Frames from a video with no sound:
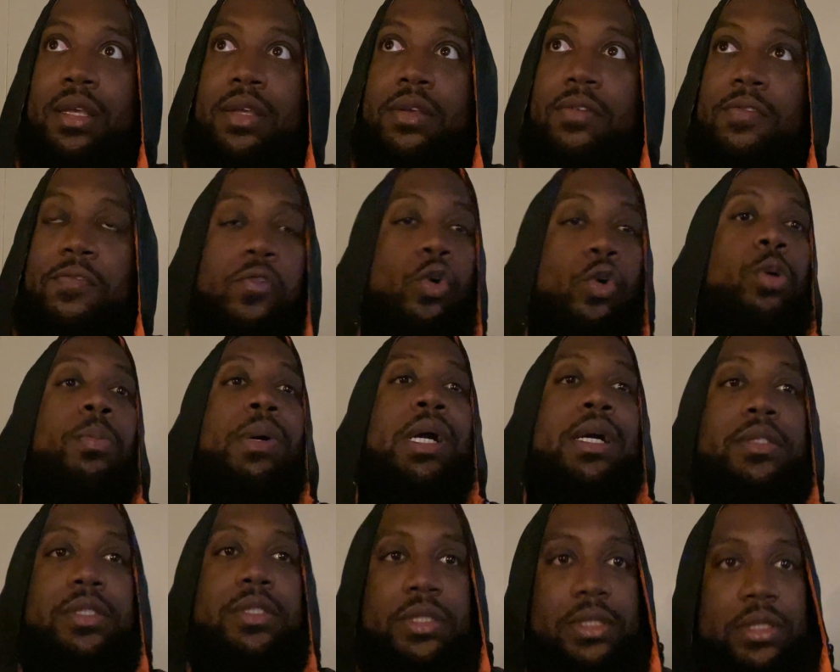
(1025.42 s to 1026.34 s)
4
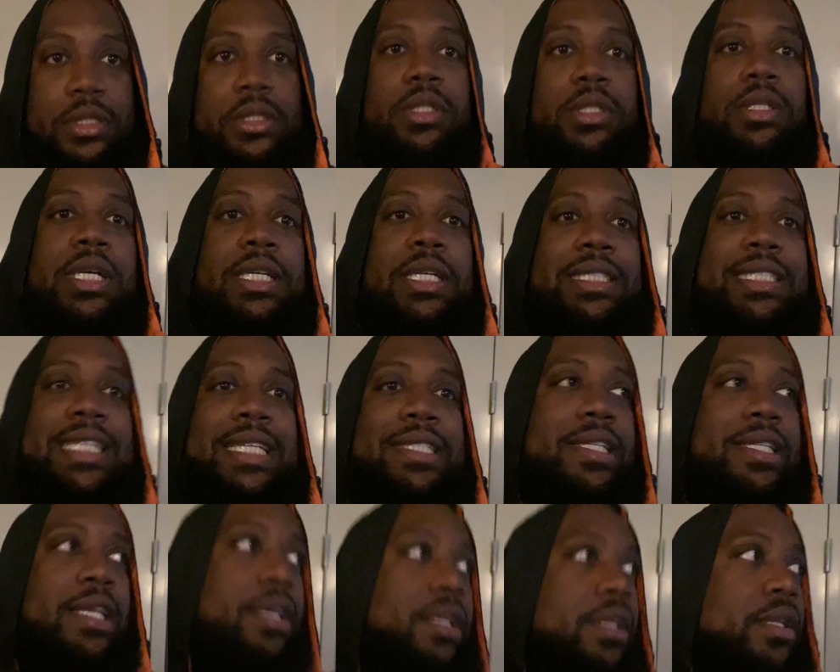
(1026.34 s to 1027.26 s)
months
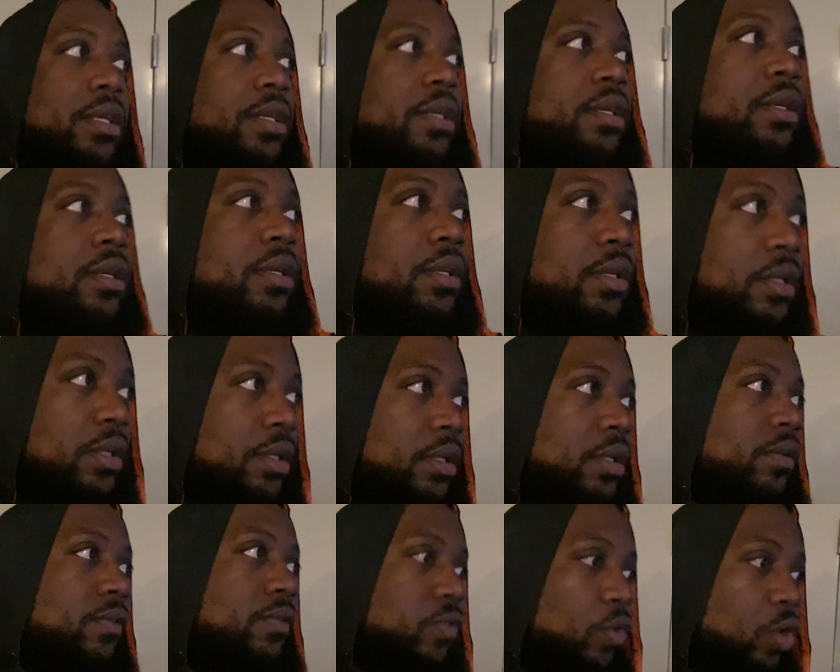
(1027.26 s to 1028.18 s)
consistent.
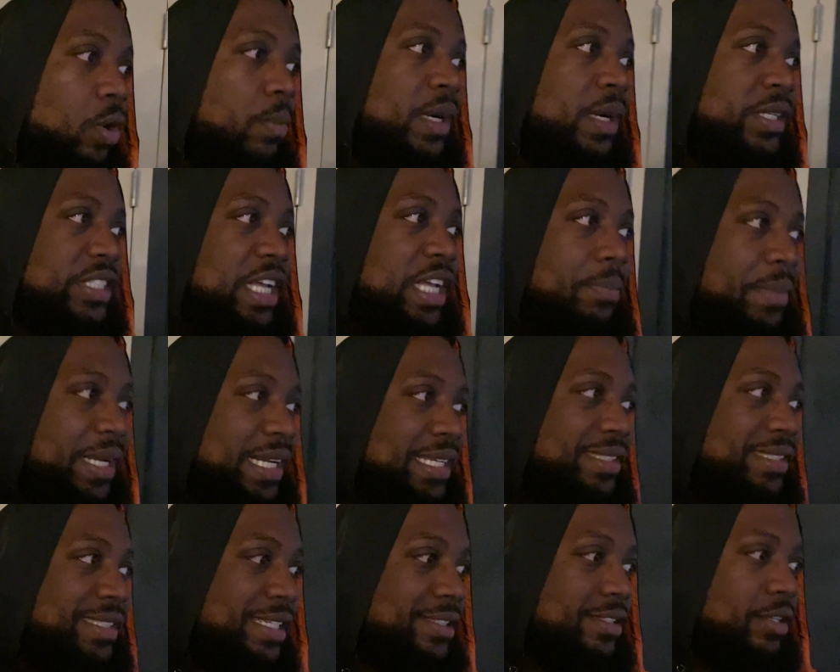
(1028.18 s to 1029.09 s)
4 months I've been
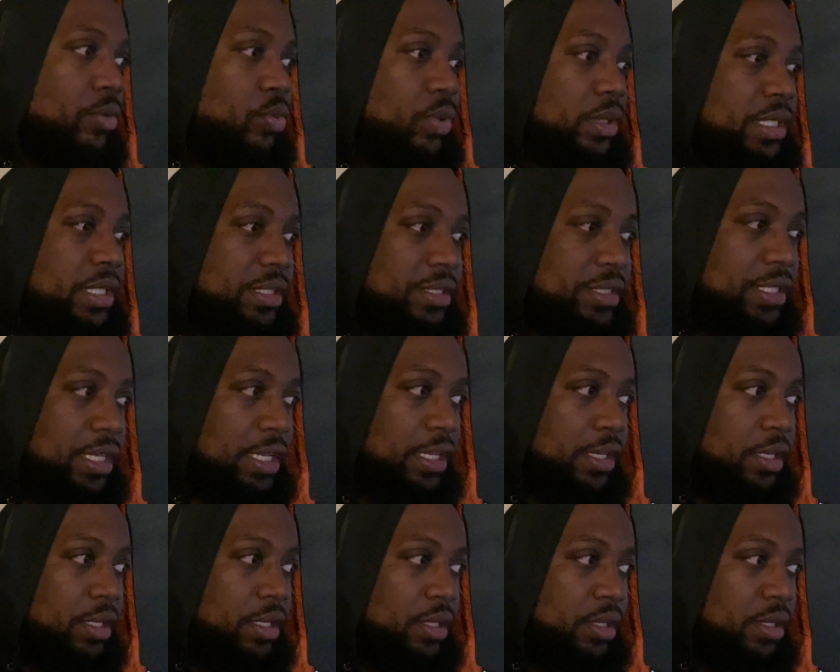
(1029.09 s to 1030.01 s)
consistent with this thing.
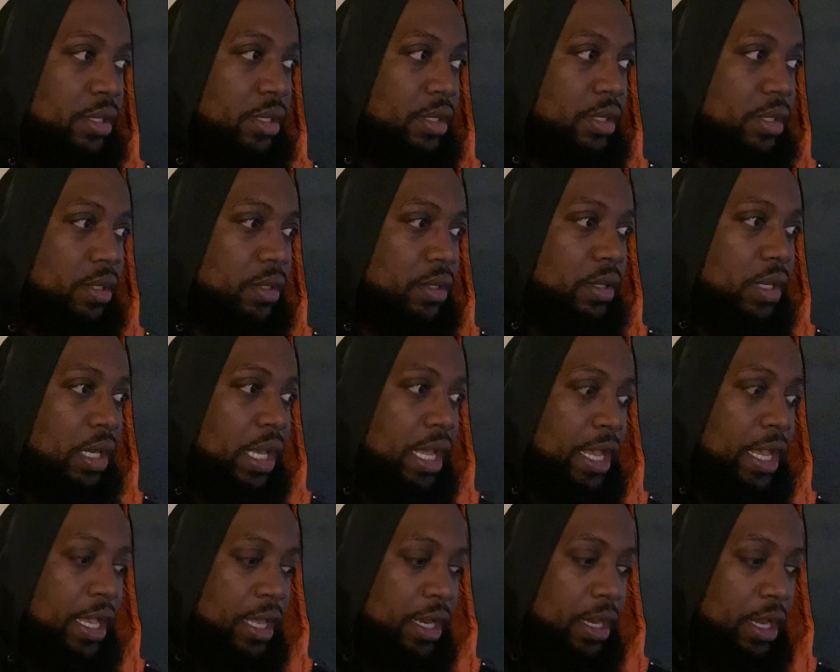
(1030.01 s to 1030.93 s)

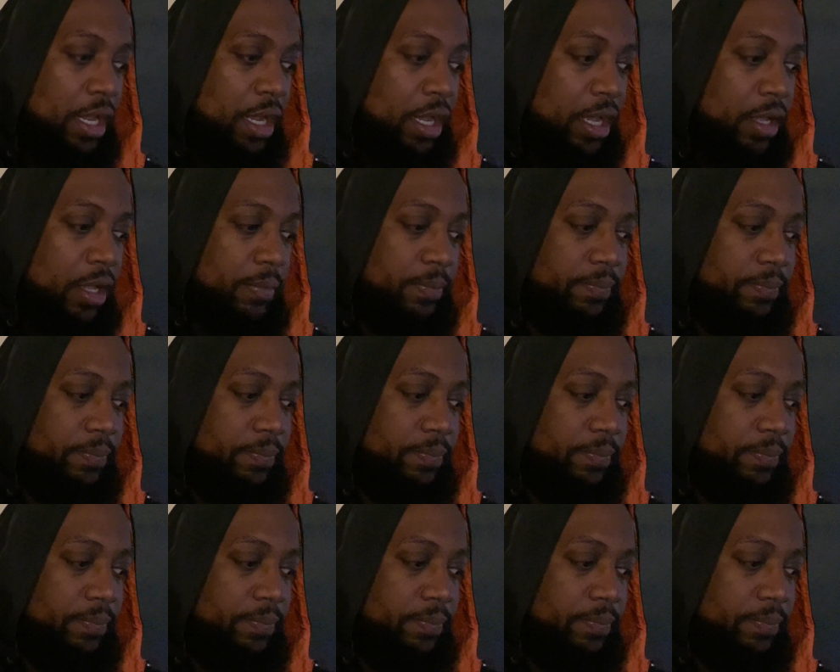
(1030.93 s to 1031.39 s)
And I'm